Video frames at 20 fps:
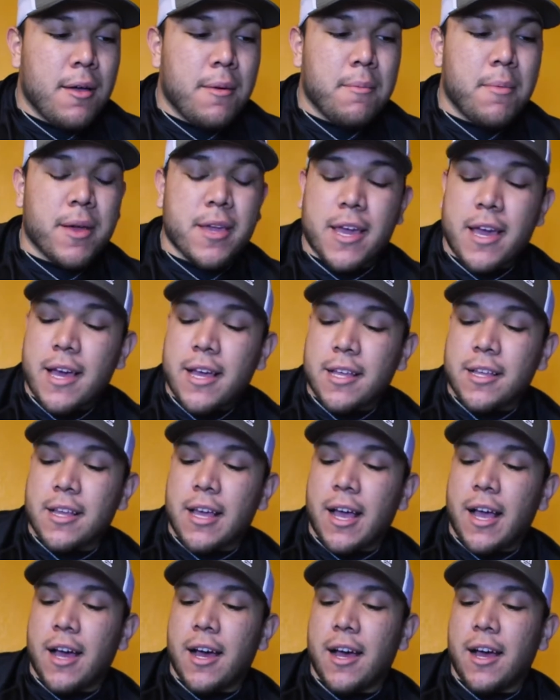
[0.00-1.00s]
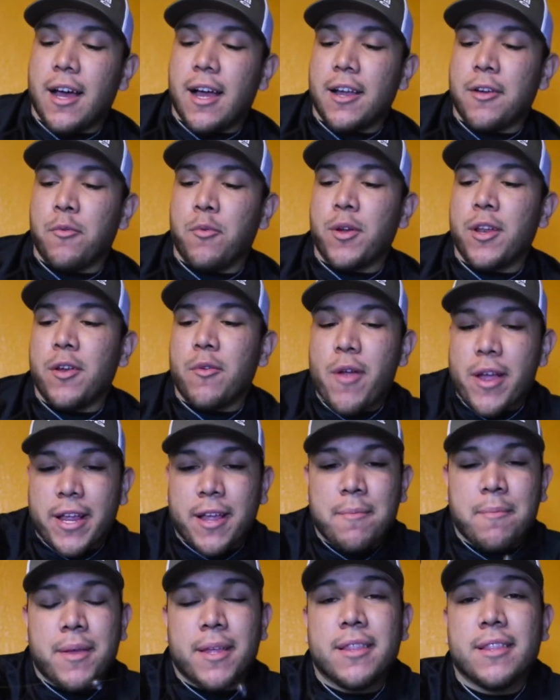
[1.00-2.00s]
But yeah, I really
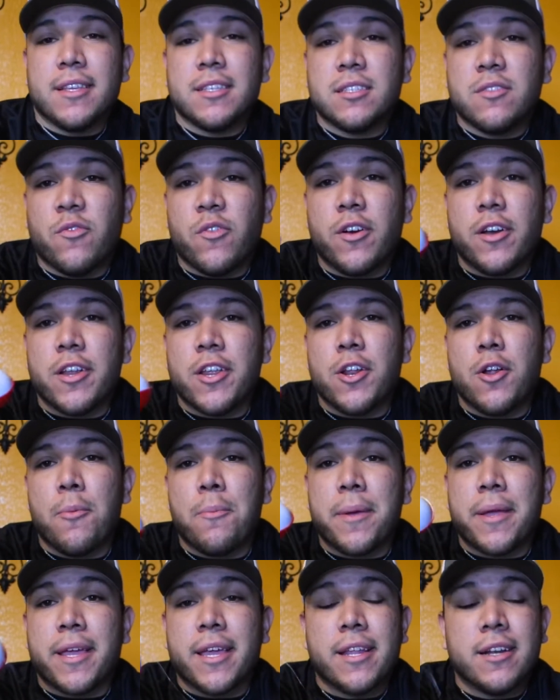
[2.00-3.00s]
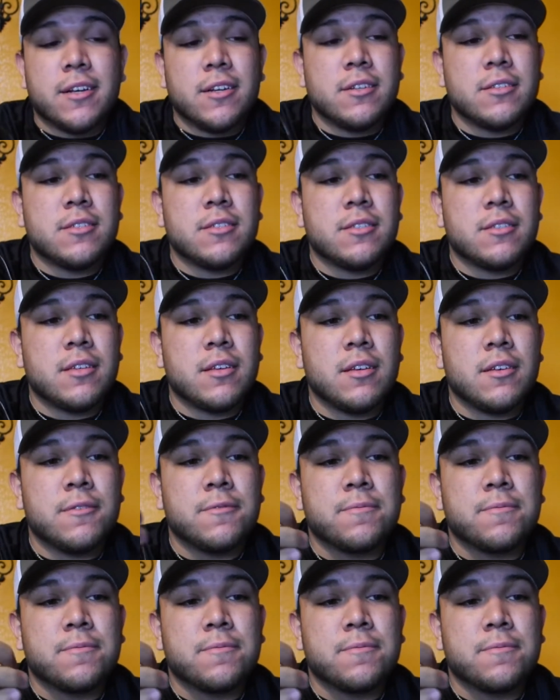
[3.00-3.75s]
recommend this for, you know, beginners.